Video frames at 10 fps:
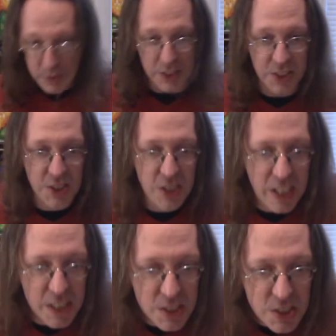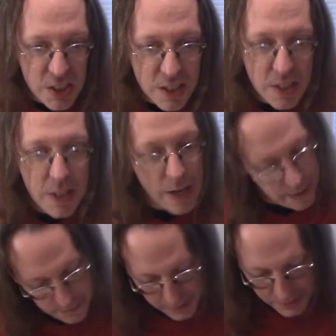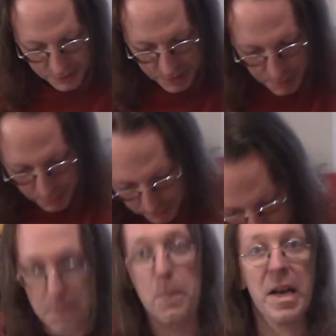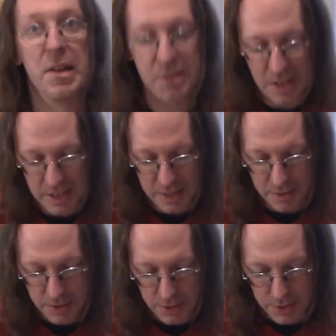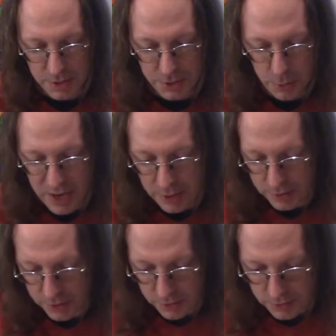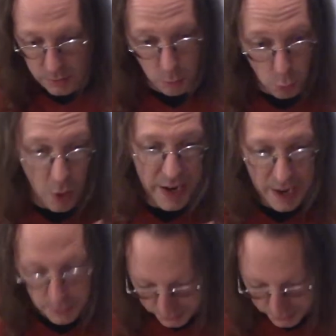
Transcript: 6 and that's a double. Man on second, two out, one out,